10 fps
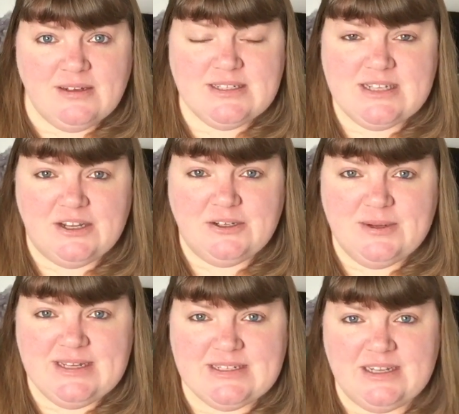So
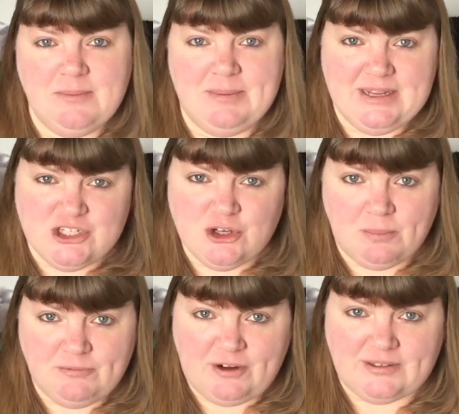it's going to be
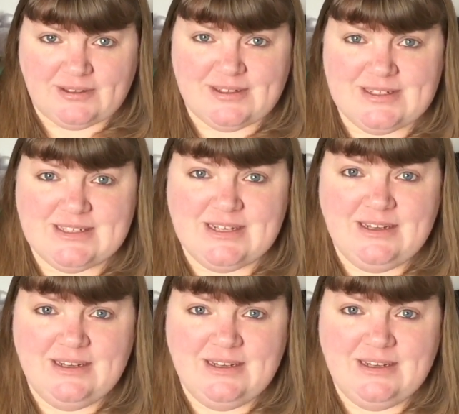shop fronts.